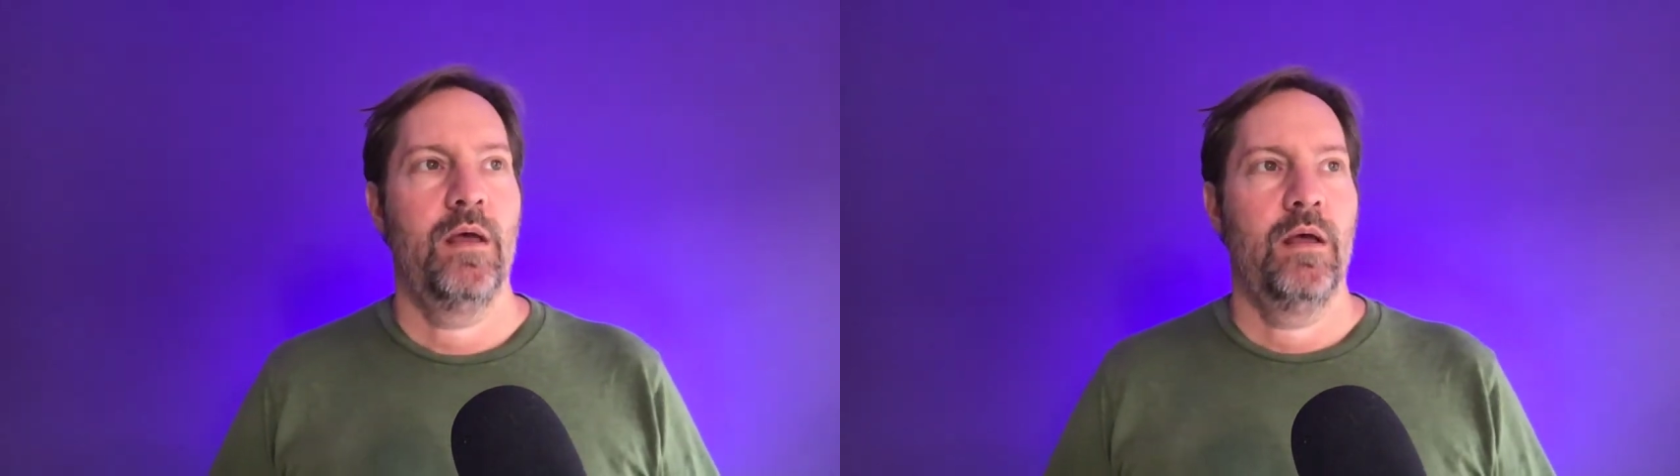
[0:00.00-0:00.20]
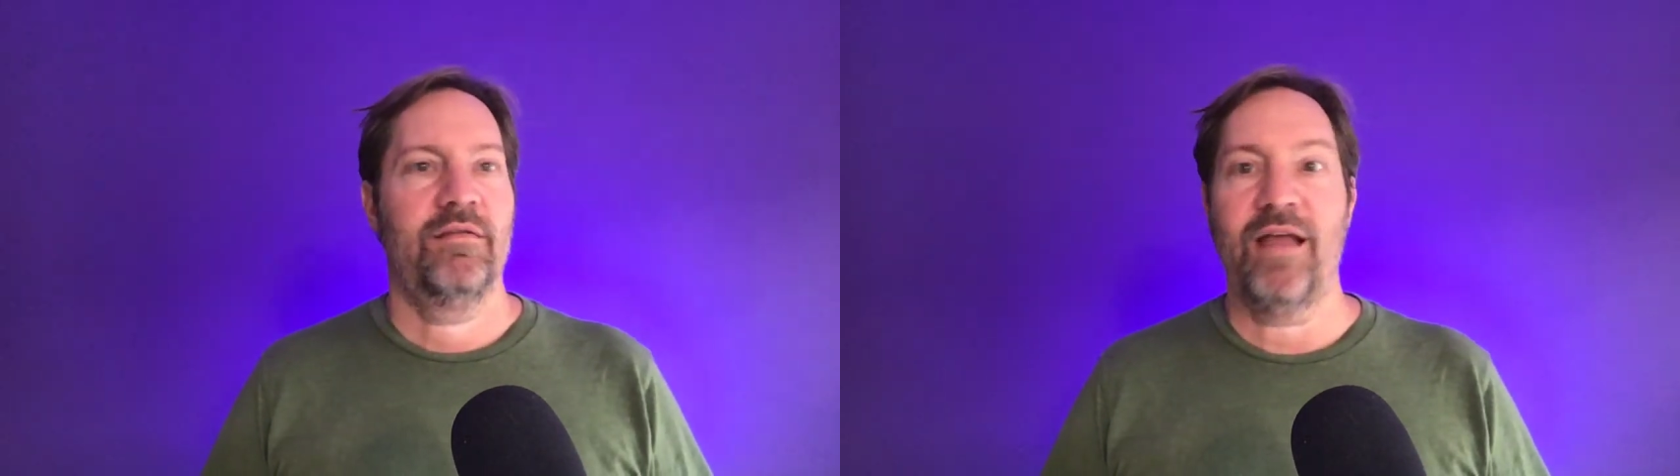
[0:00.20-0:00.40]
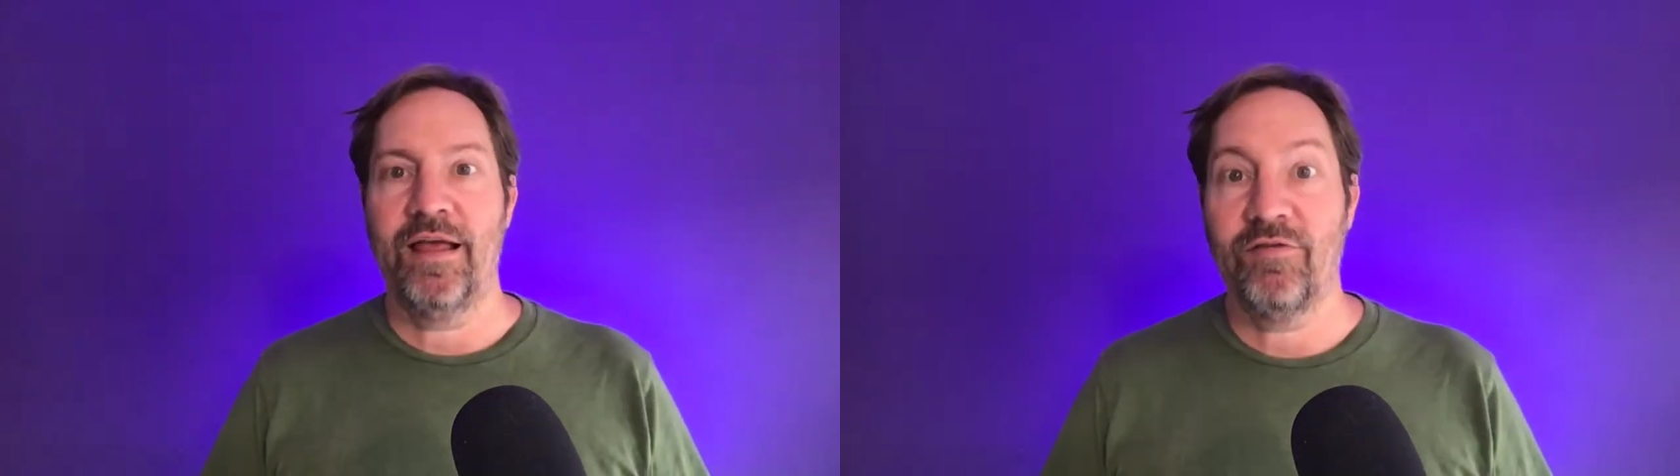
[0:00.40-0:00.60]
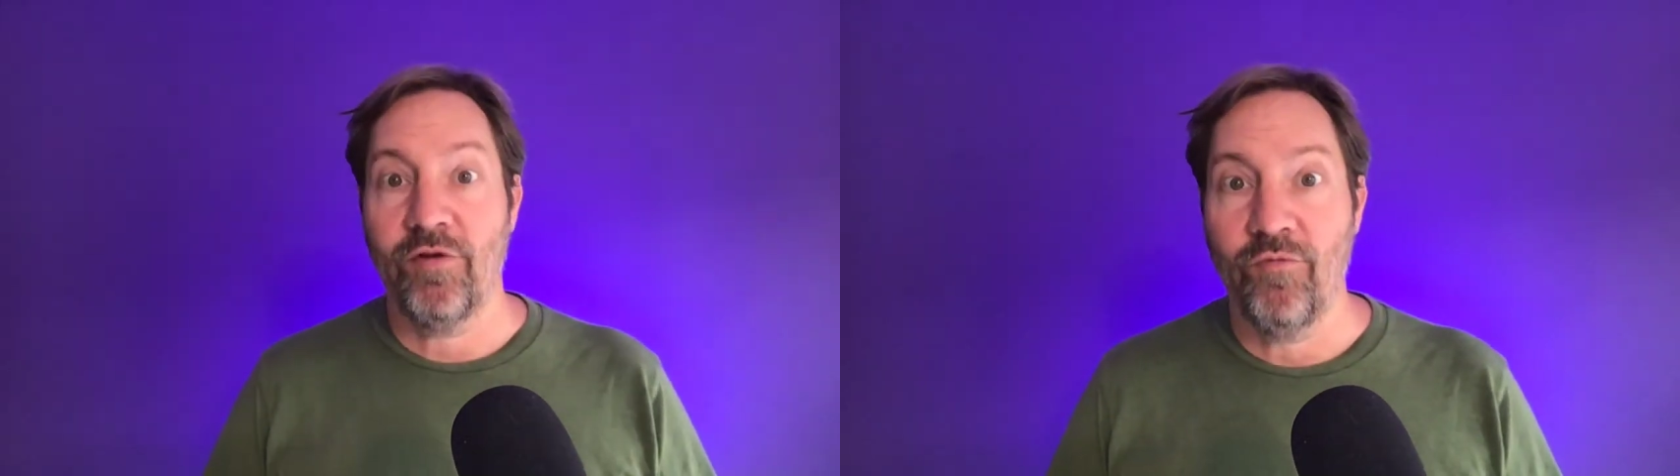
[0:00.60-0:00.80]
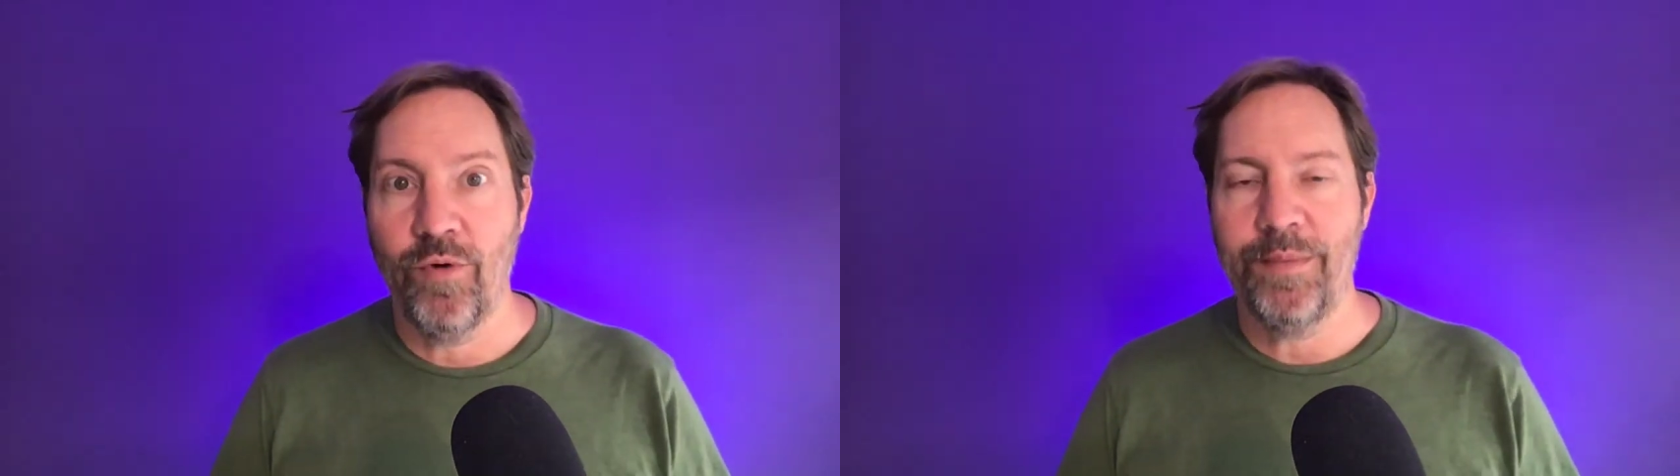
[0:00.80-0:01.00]
It's not history
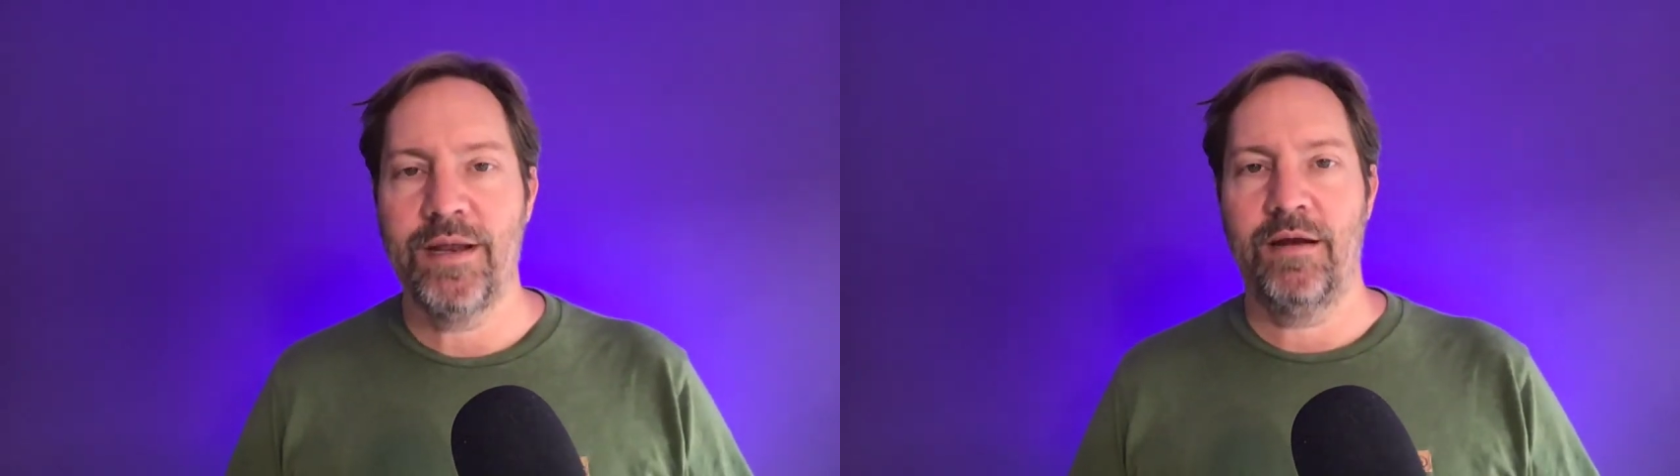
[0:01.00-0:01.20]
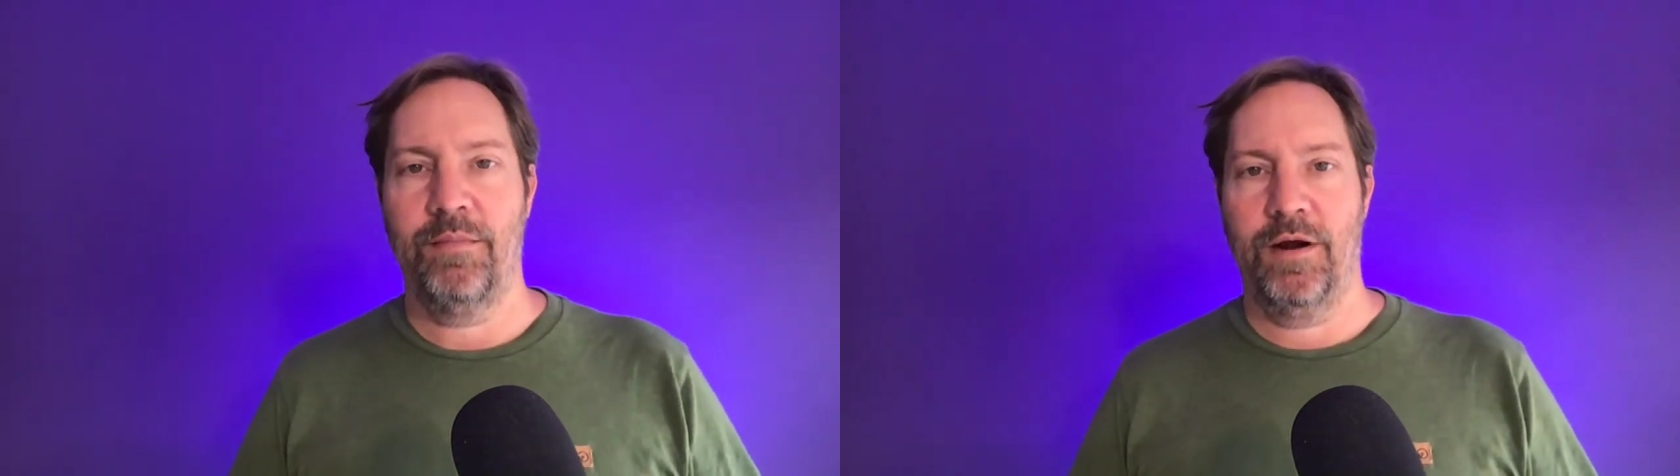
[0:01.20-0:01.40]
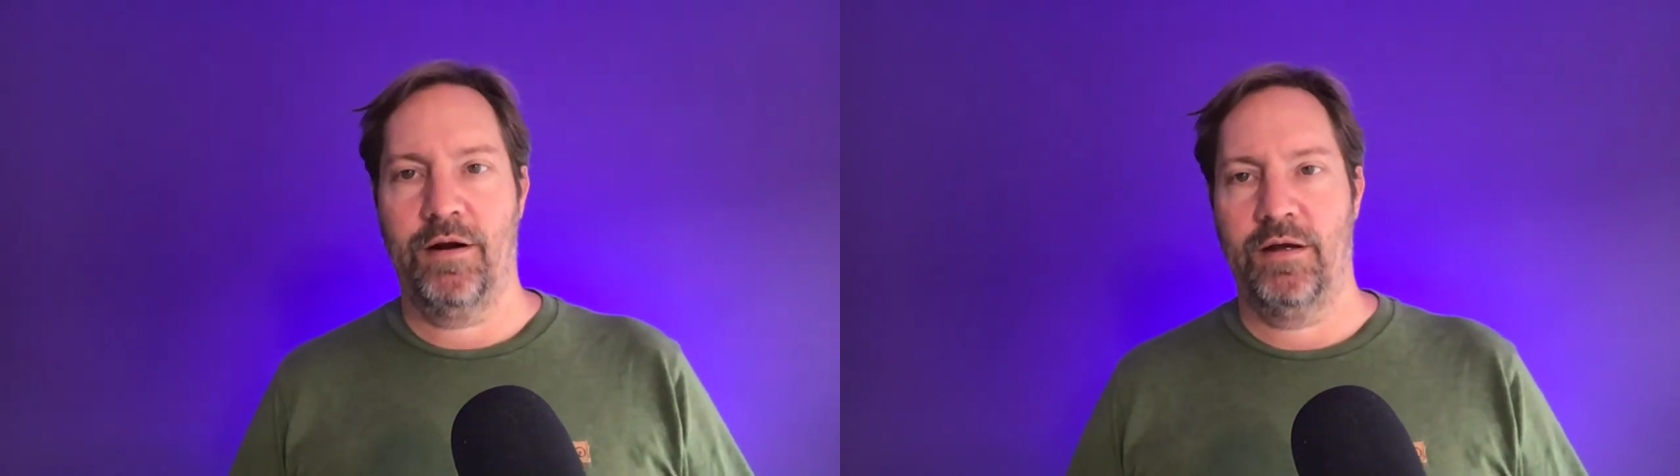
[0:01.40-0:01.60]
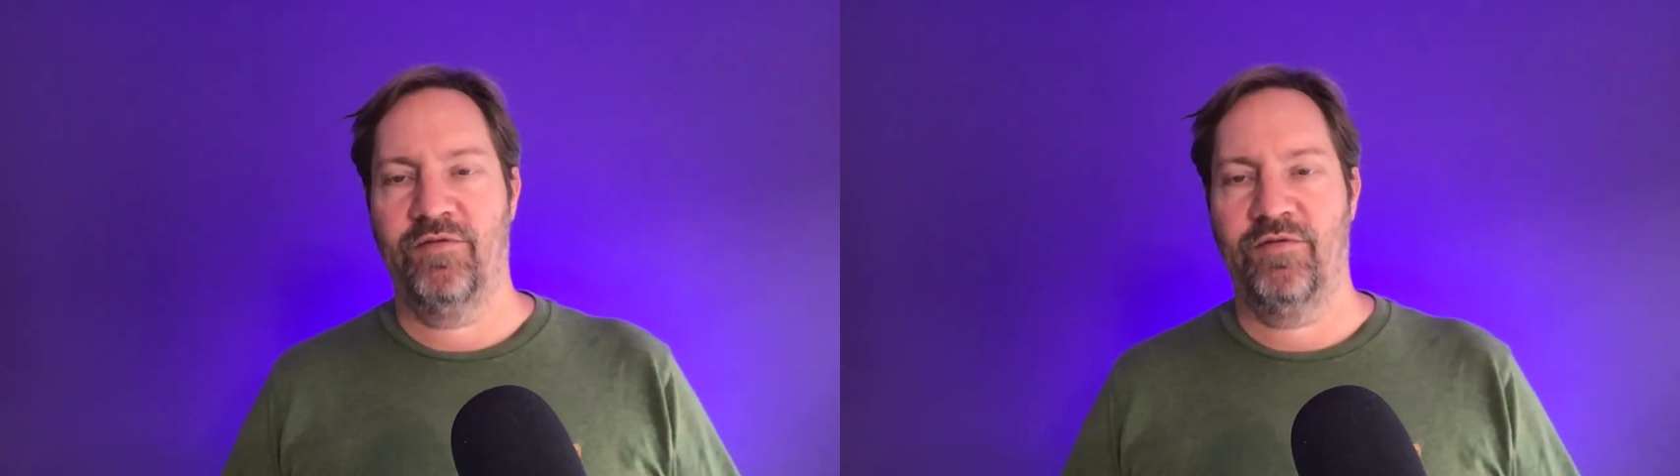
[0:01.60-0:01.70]
of women in America.